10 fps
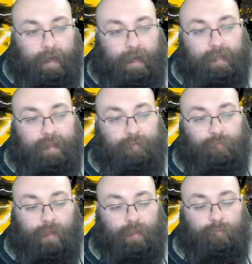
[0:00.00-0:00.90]
I
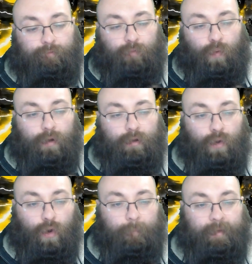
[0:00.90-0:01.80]
then run 4
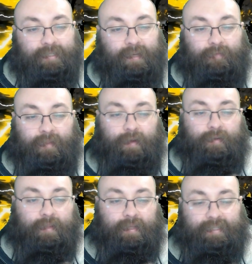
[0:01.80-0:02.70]
copies of
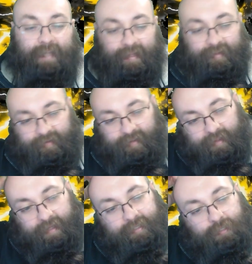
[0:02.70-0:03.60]
Learning the Standard.
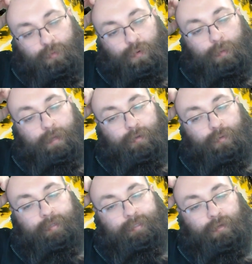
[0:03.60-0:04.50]
This is what we are
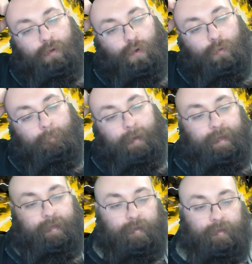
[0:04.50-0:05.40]
going to call
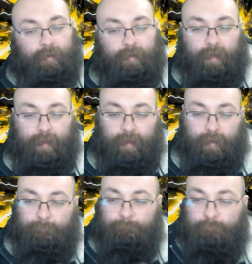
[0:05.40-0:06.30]
my
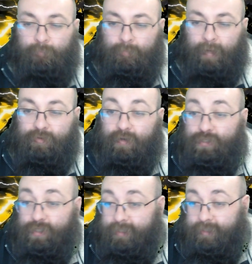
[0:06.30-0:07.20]

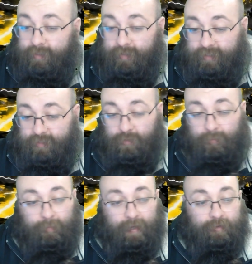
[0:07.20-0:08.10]
crutches. This is
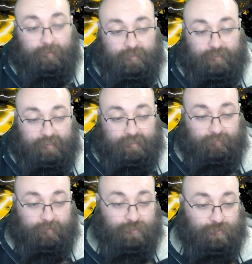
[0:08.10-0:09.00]
going to be my crutches
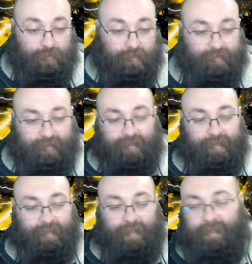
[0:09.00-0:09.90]
for sure.
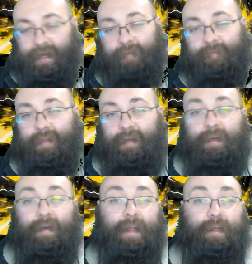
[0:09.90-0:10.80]
Like I can't even
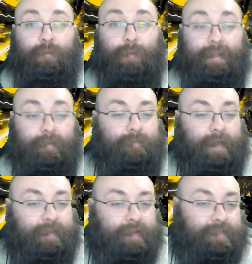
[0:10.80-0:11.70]
think of any other way to
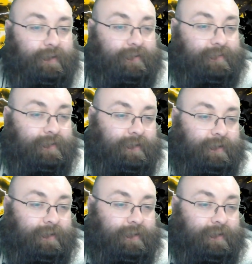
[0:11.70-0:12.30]
defend this card.